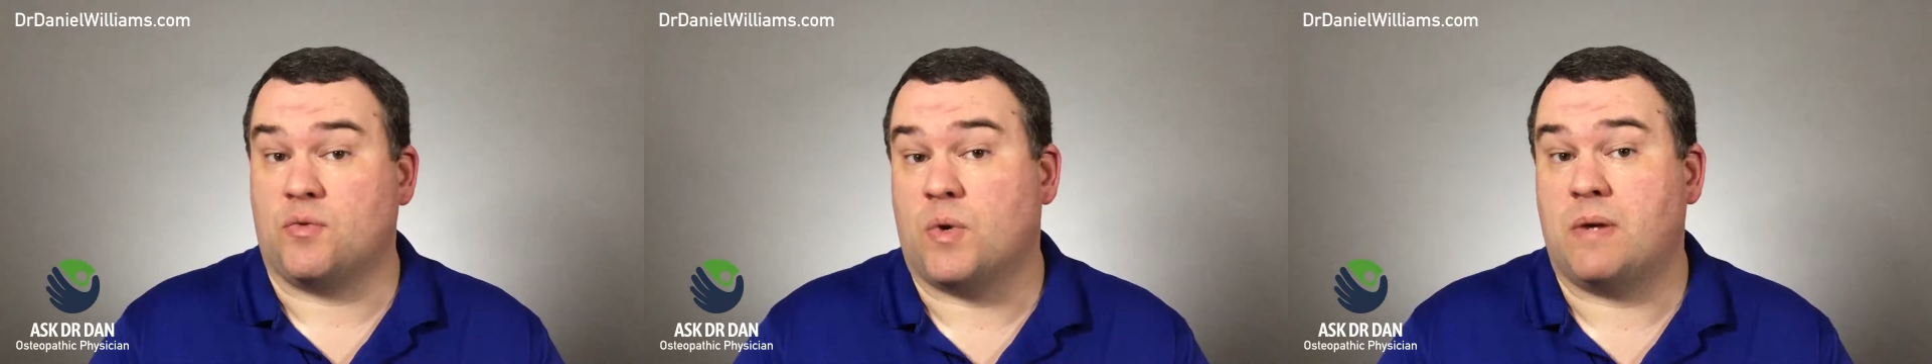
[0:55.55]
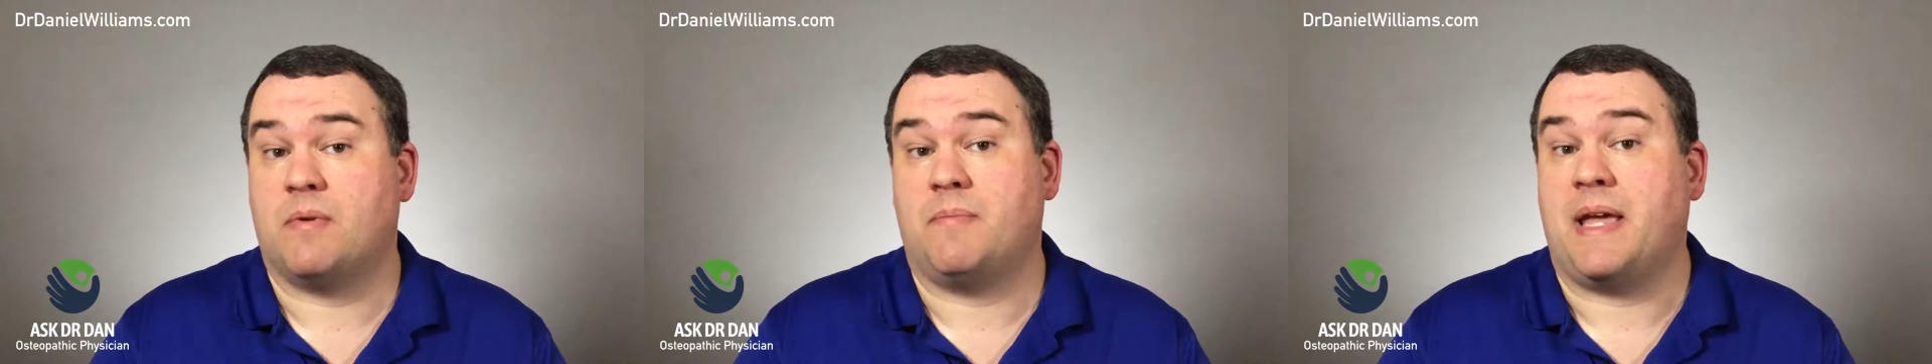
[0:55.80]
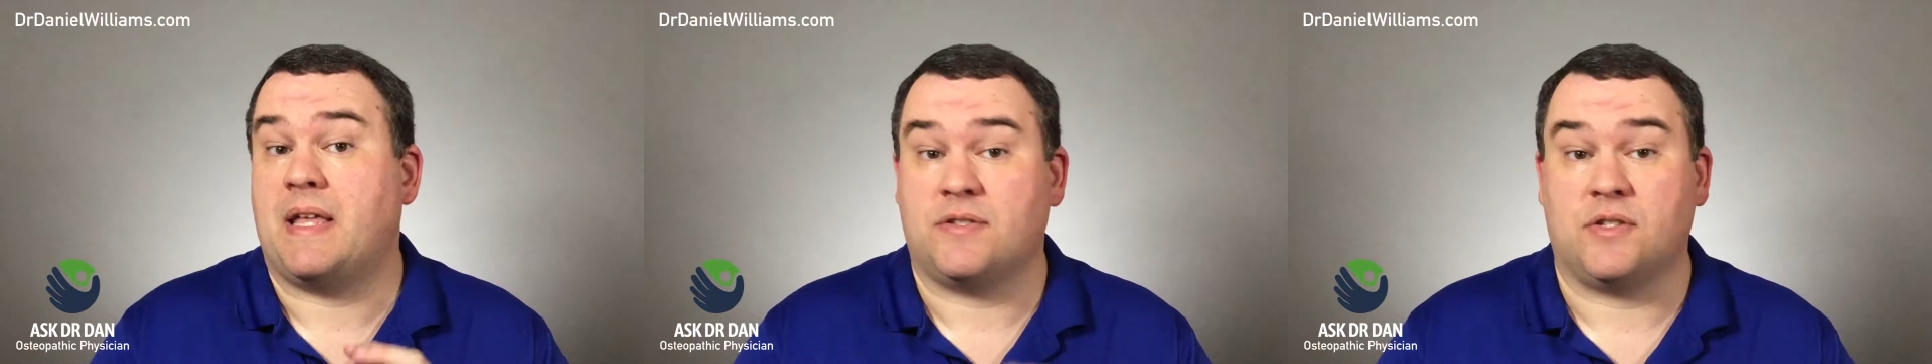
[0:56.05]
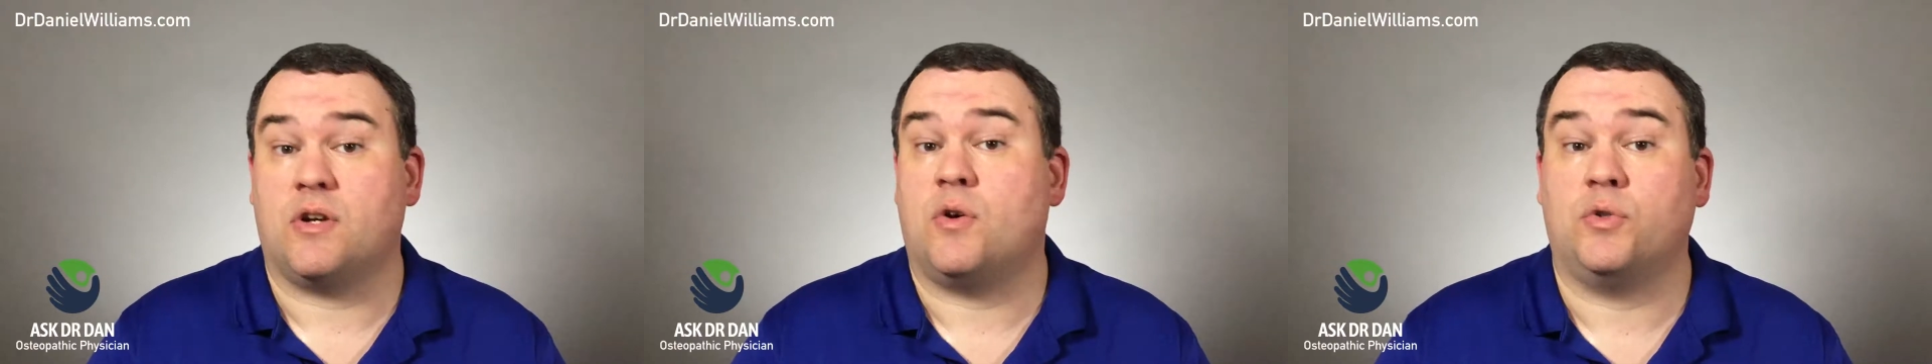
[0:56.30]
rubber
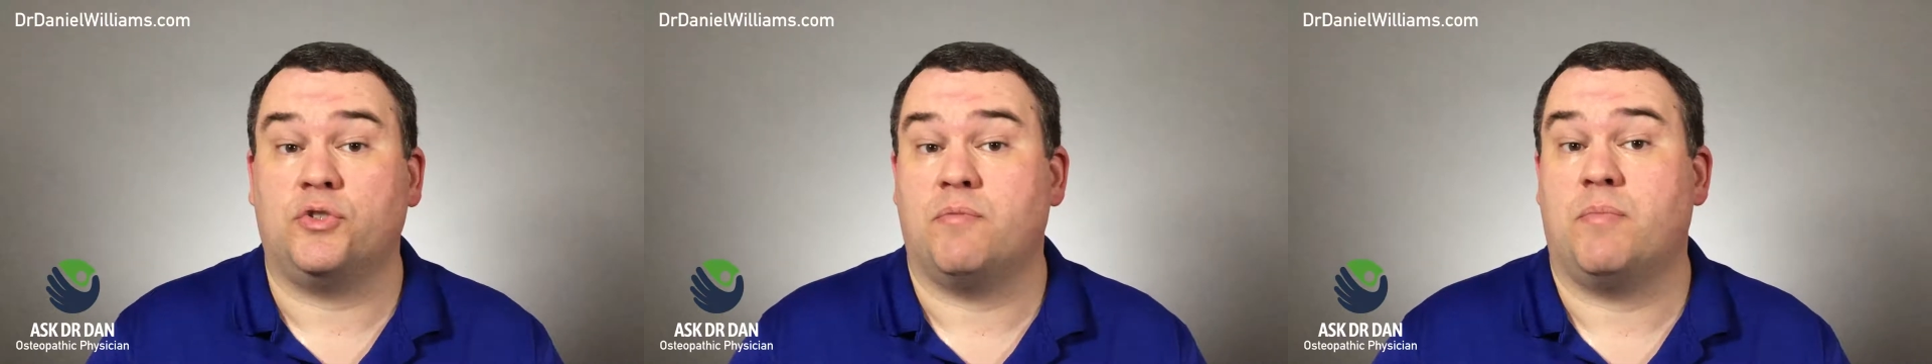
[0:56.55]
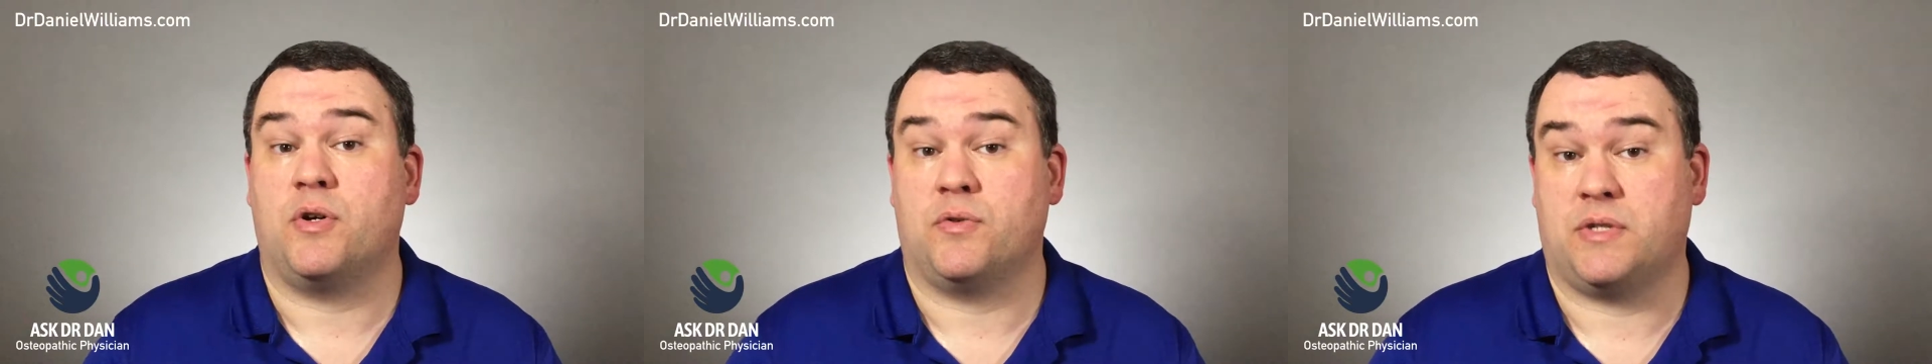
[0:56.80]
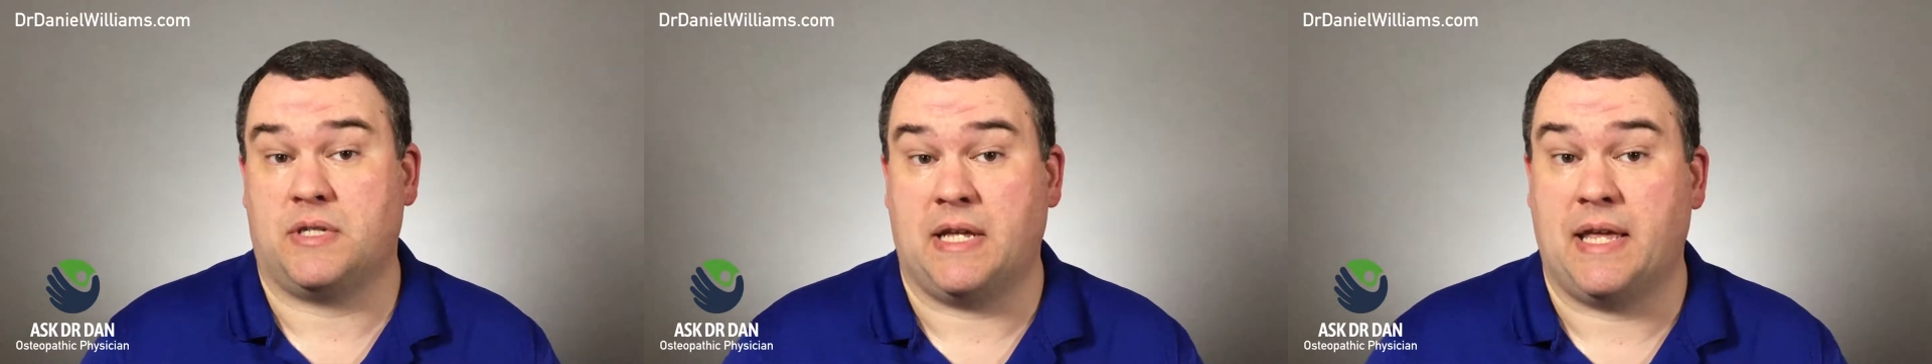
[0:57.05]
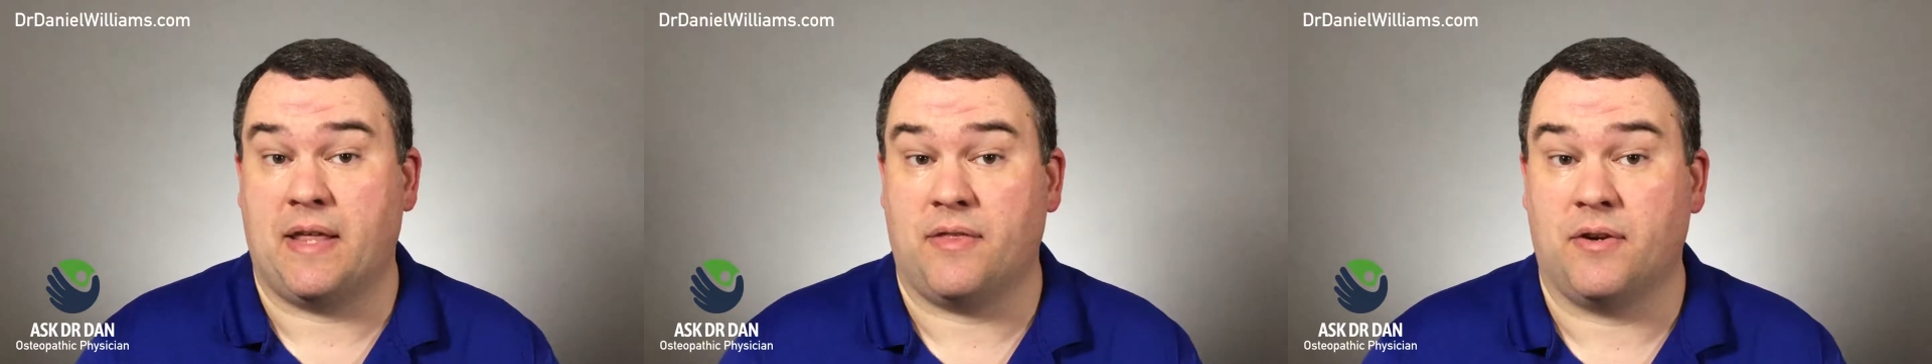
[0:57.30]
bands that hold your bones
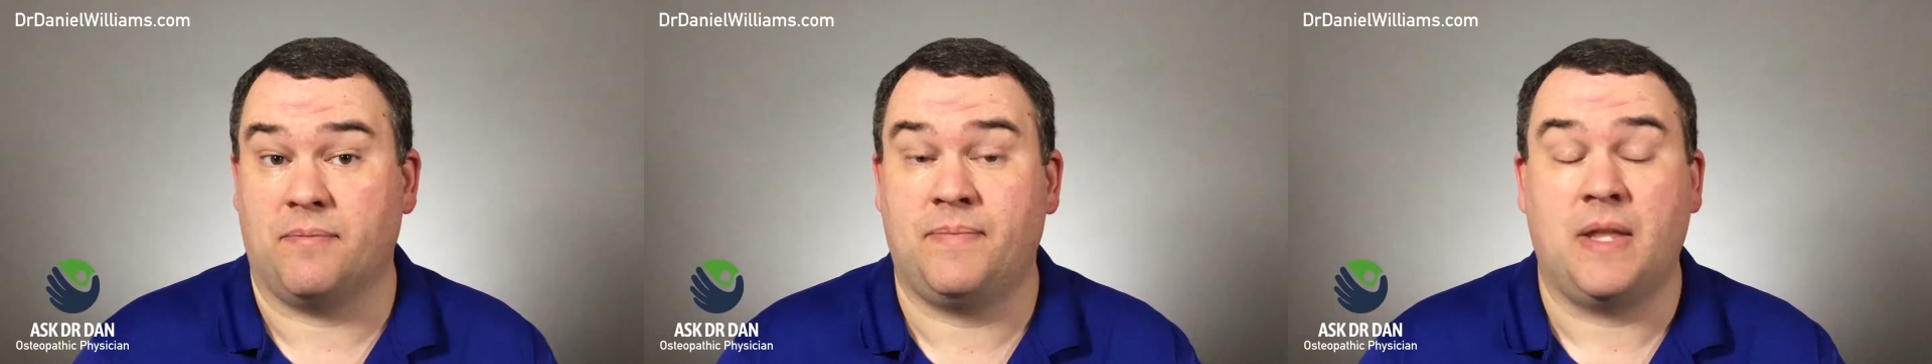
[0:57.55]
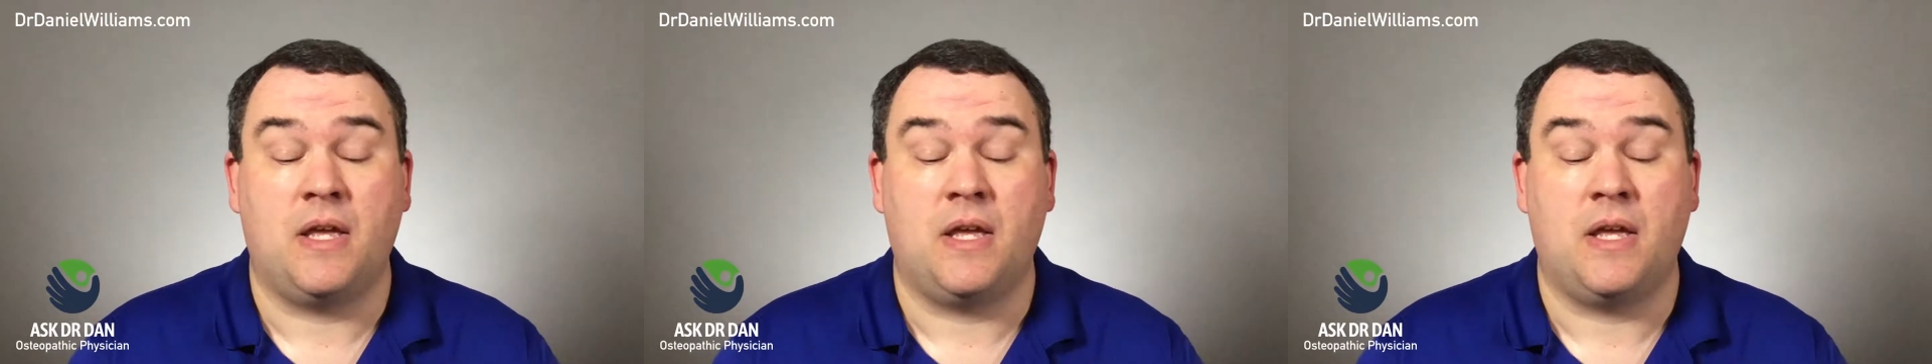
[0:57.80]
together.